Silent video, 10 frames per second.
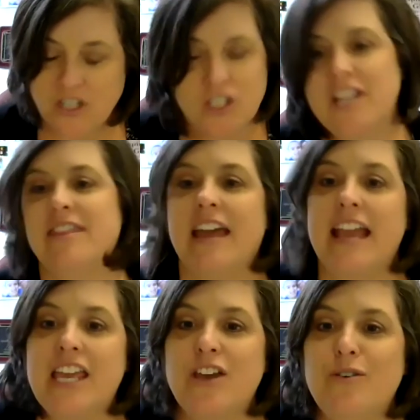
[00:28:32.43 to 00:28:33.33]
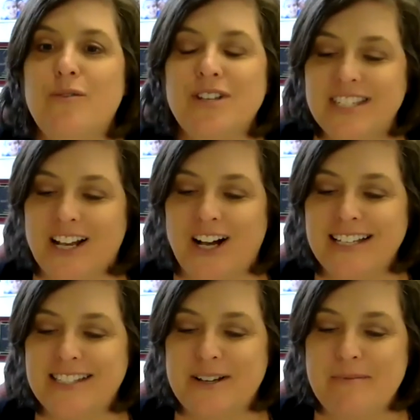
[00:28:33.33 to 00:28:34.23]
Just a thank you, which is
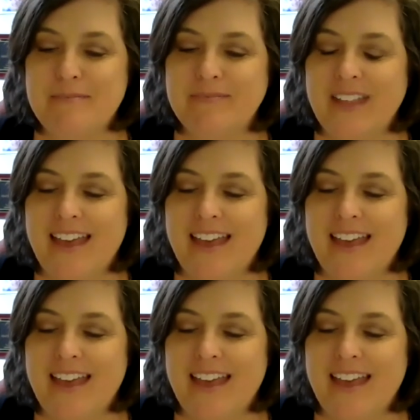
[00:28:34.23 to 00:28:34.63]
awesome.